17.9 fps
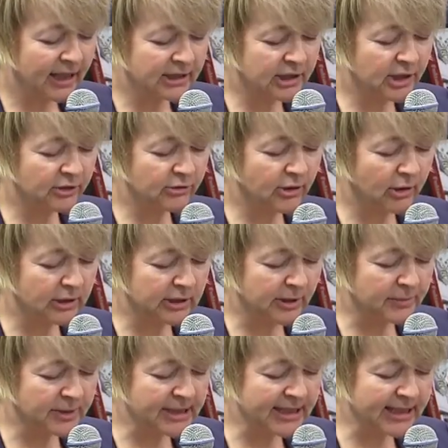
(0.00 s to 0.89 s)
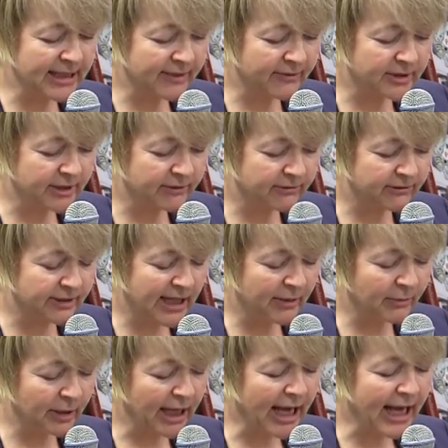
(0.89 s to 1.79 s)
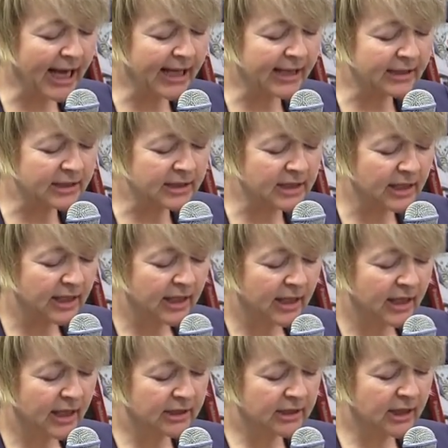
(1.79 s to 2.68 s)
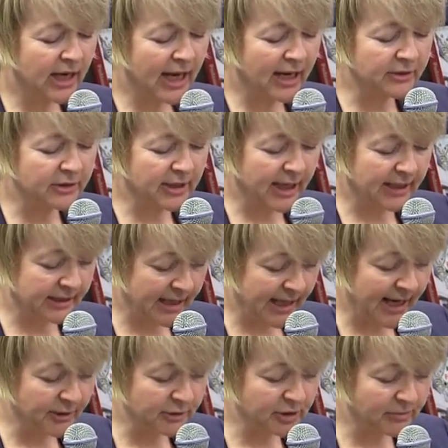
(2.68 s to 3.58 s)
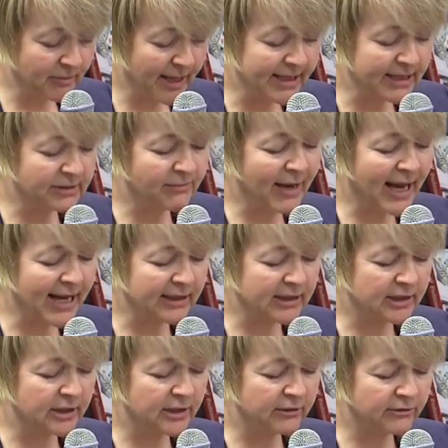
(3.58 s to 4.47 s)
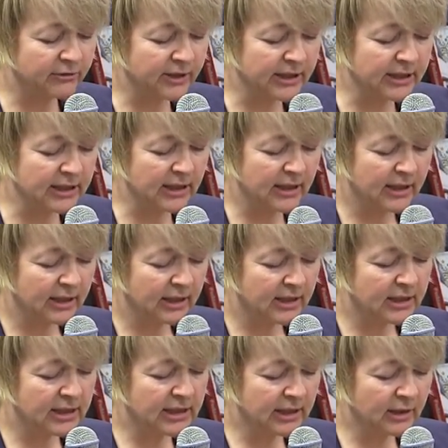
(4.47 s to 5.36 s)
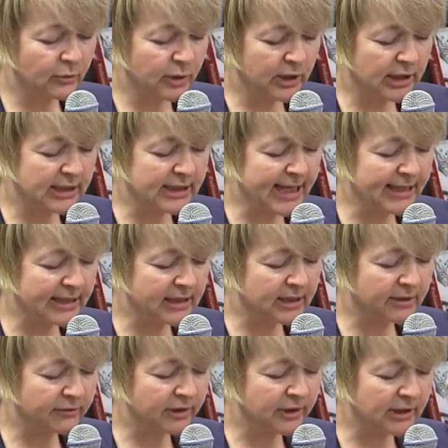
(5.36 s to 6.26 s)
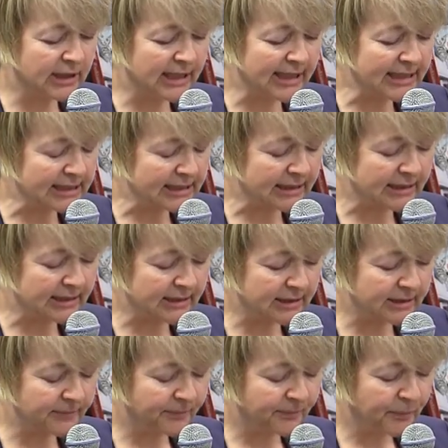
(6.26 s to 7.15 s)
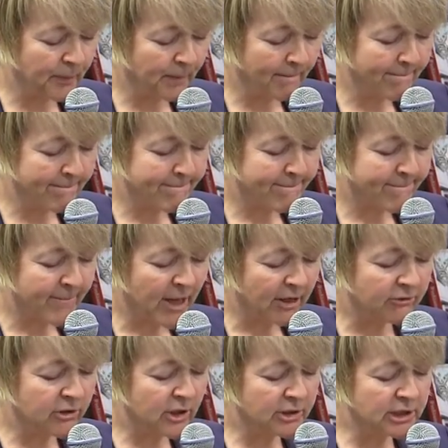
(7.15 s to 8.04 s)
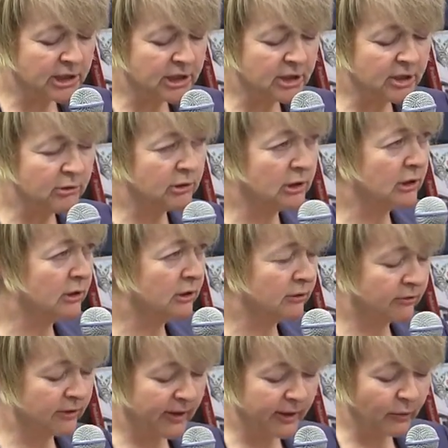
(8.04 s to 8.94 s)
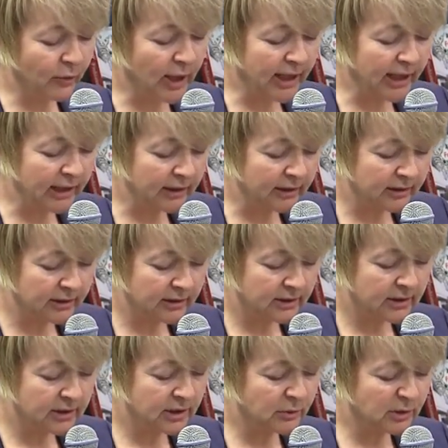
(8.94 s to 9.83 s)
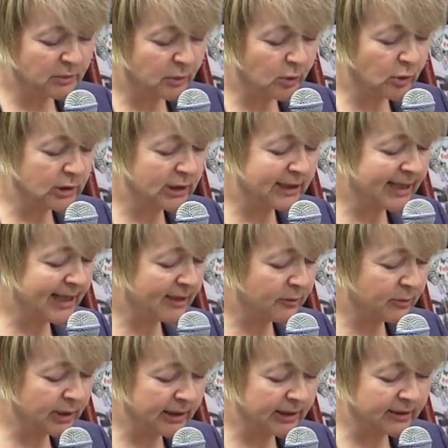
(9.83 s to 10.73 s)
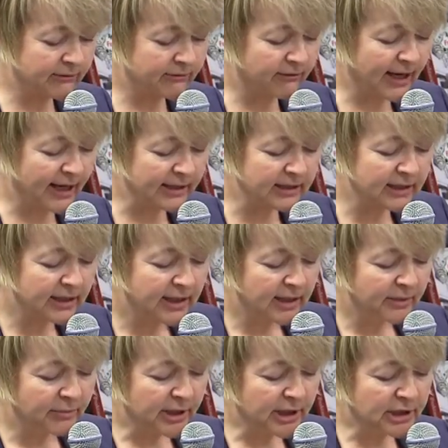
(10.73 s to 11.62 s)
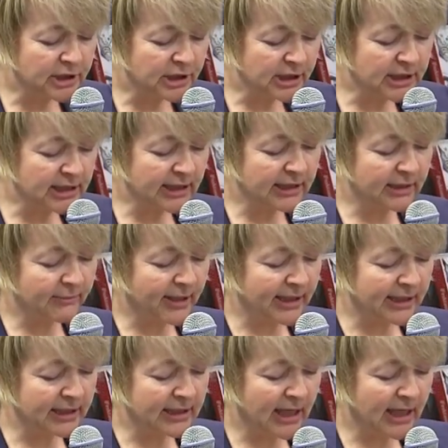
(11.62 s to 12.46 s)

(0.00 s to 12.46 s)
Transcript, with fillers: at her rolled-up sleeves and flaming hands, at her house at the housemaid's mat at her feet, still with the dents of her knees in it. Frances knew the look very well. She was bored to death with it, in fact, because she'd seen it many